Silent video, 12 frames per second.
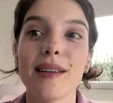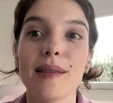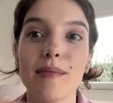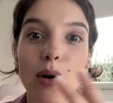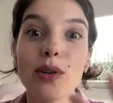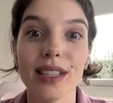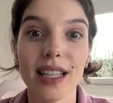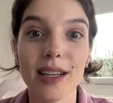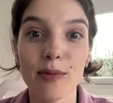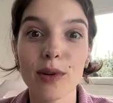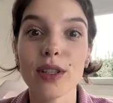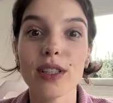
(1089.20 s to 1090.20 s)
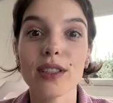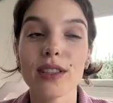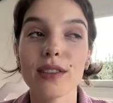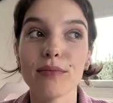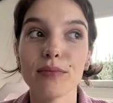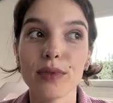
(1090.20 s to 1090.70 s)
mostly,
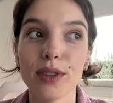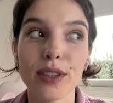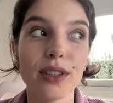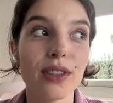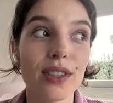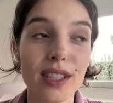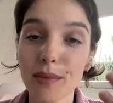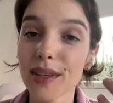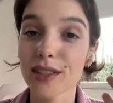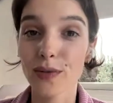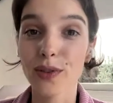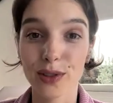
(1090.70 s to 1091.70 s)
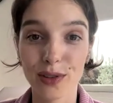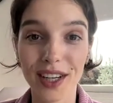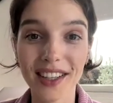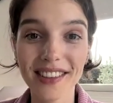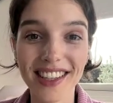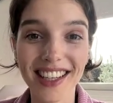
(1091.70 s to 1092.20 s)
was to see myself on
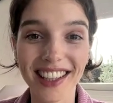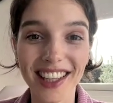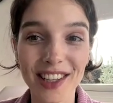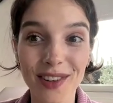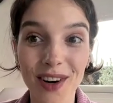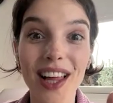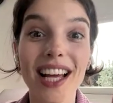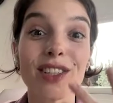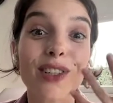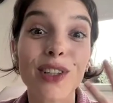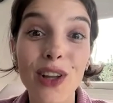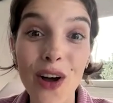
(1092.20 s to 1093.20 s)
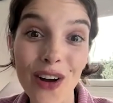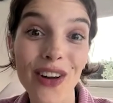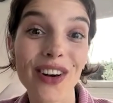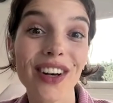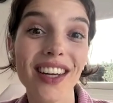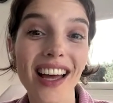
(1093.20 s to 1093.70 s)
screen in a lead role and to
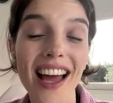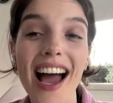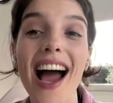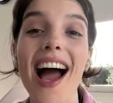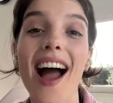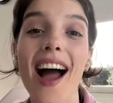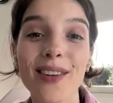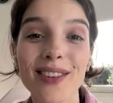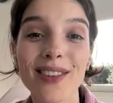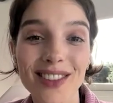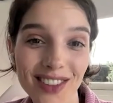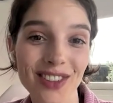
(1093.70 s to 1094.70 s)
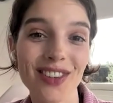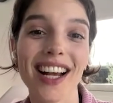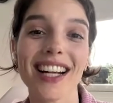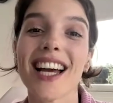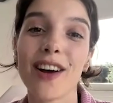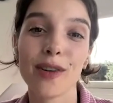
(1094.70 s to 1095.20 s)
learn how to direct,
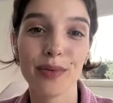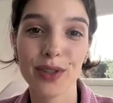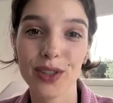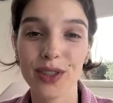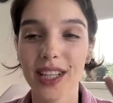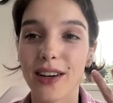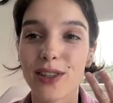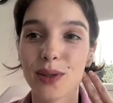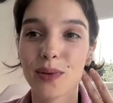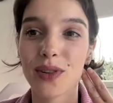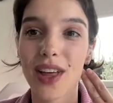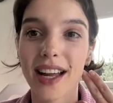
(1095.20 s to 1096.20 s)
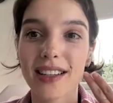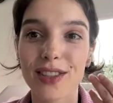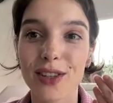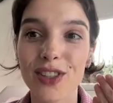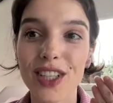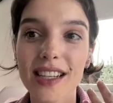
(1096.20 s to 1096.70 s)
how to produce, how to do all that.
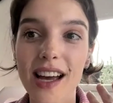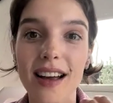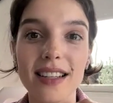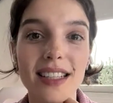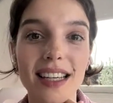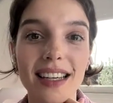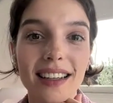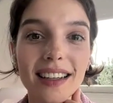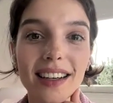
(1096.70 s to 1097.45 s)
So just asking